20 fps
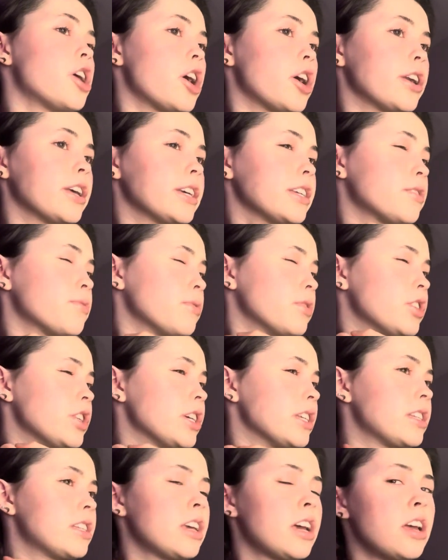artists would
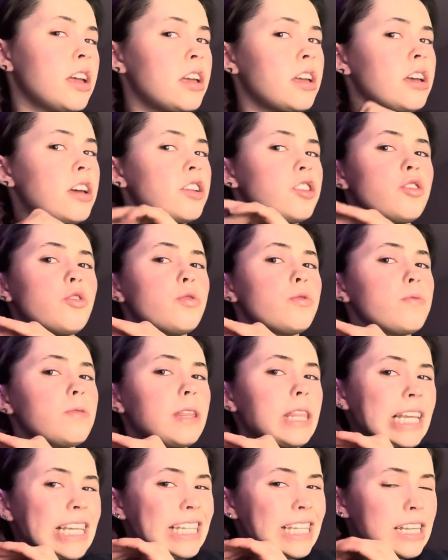just, no one
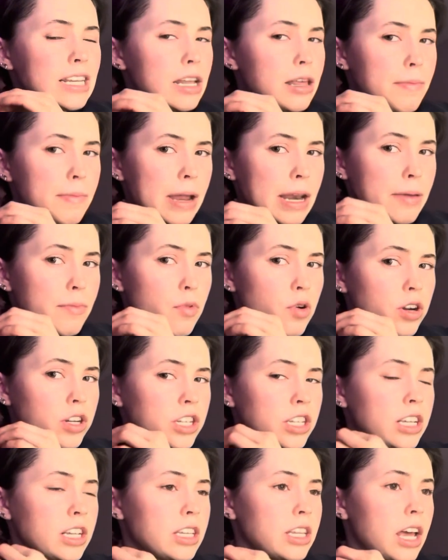would listen to them anymore
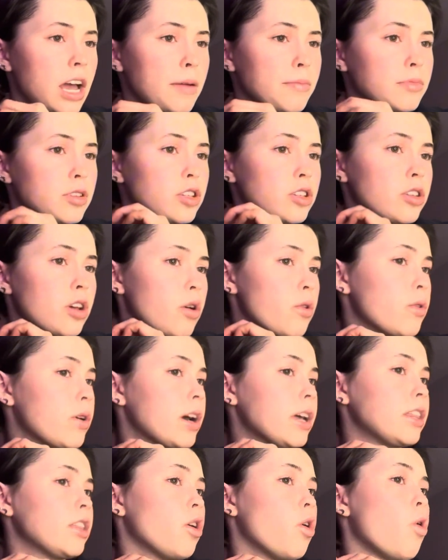just because I'm so
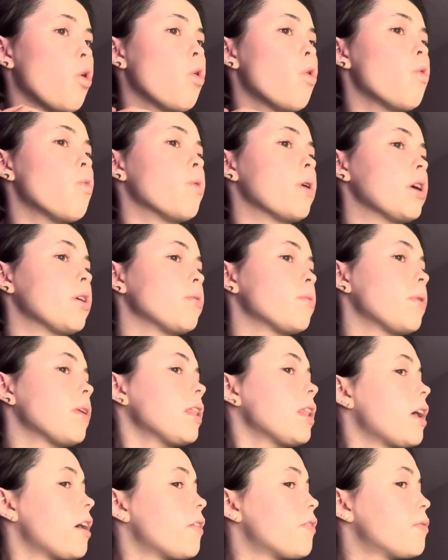good. The whole world would
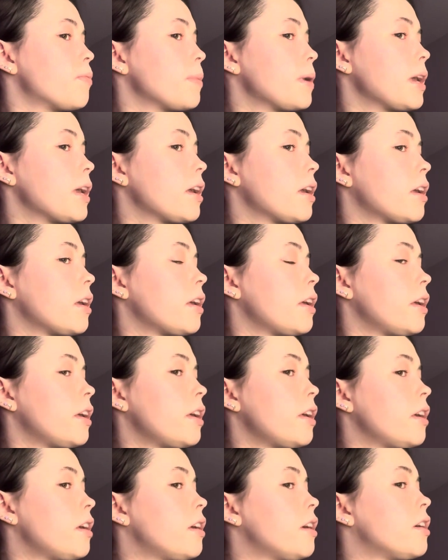love me,
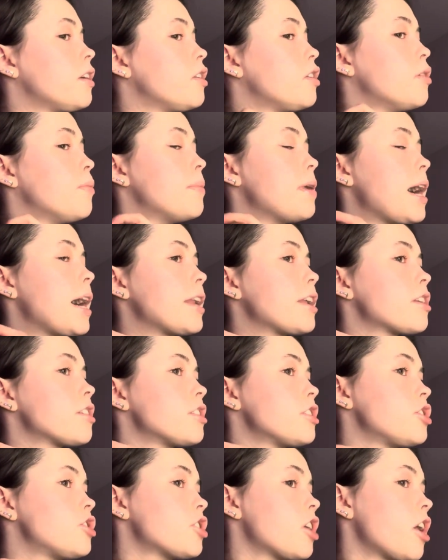no matter
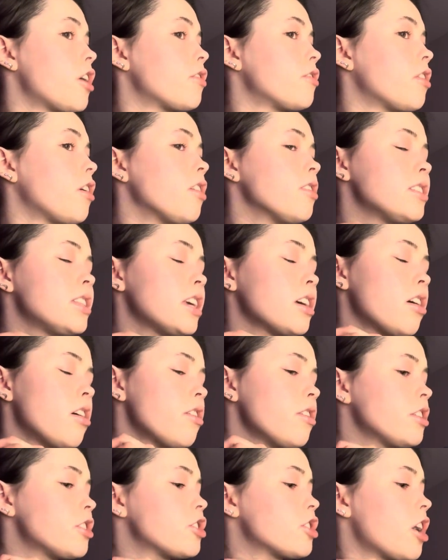the genre. I'll sing all
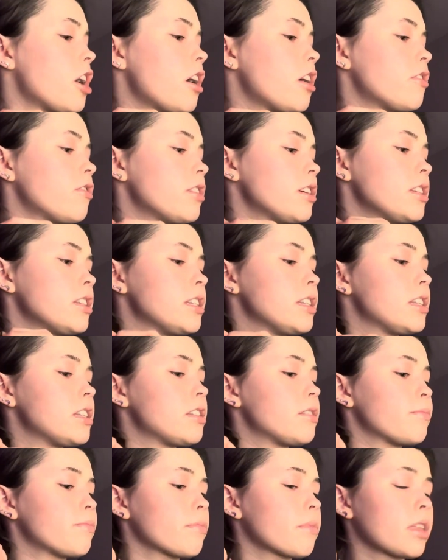the
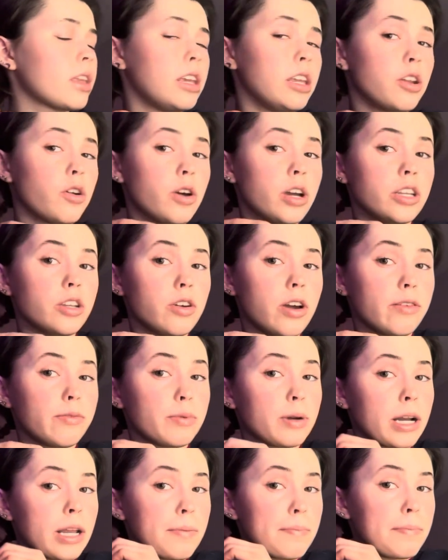genres. You know, I do have a
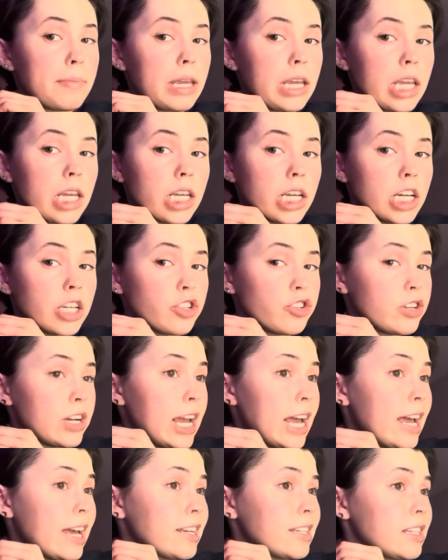pretty mean country
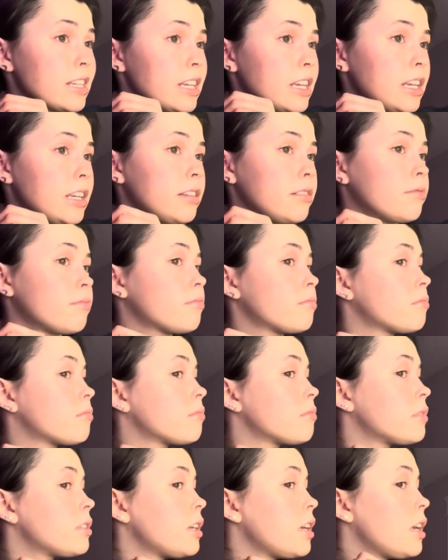accent.
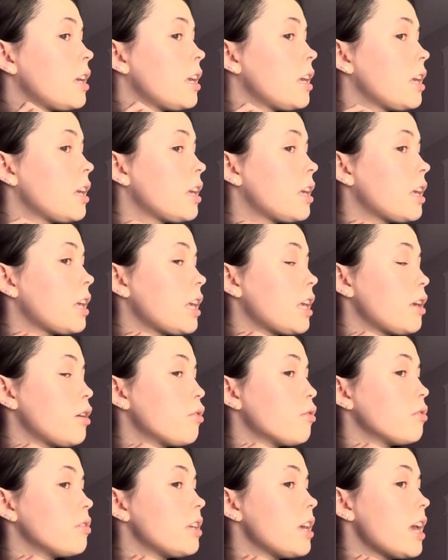
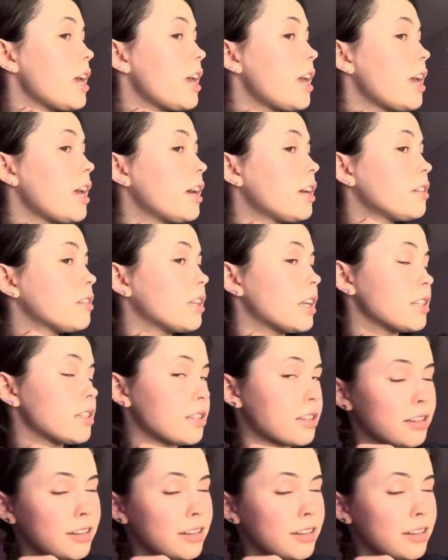Hell yeah. That's,